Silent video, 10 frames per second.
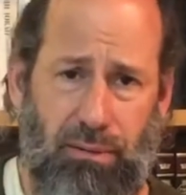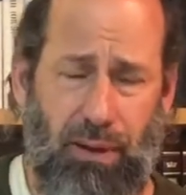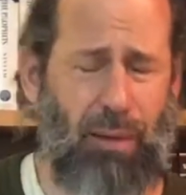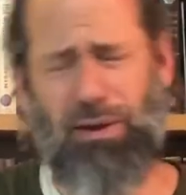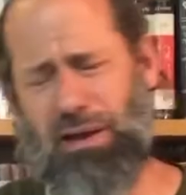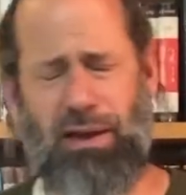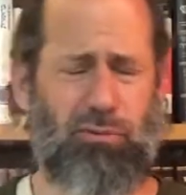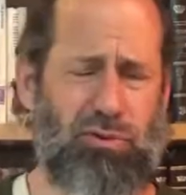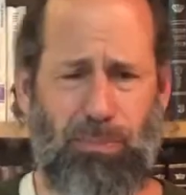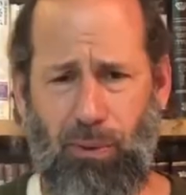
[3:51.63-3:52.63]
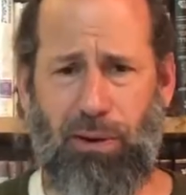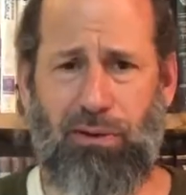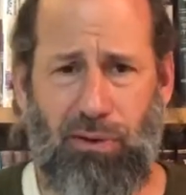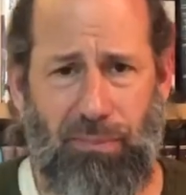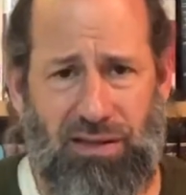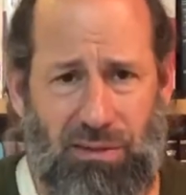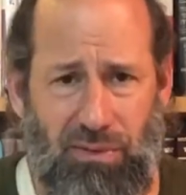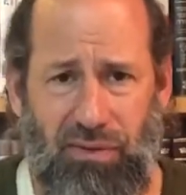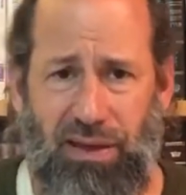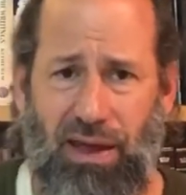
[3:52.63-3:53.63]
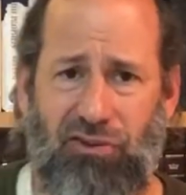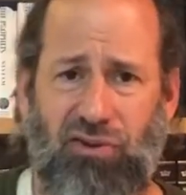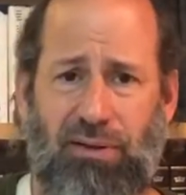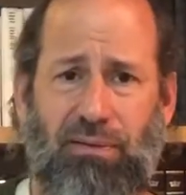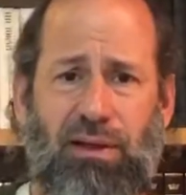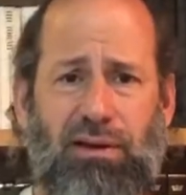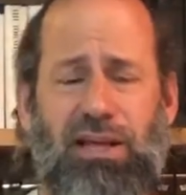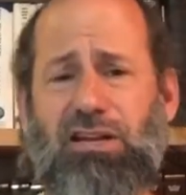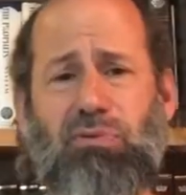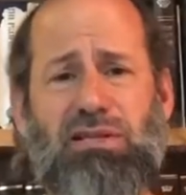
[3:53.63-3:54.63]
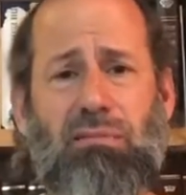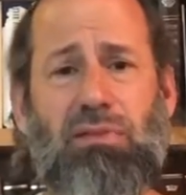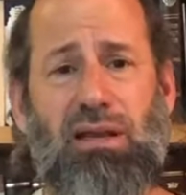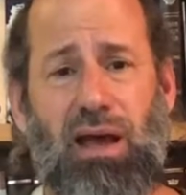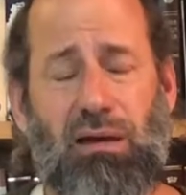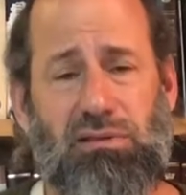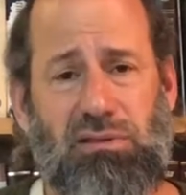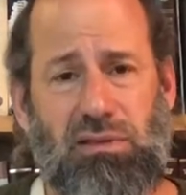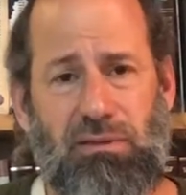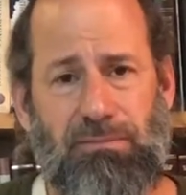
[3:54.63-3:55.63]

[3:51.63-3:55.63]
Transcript: I'm a kid who's bored during my summer vacation. Teach me something else.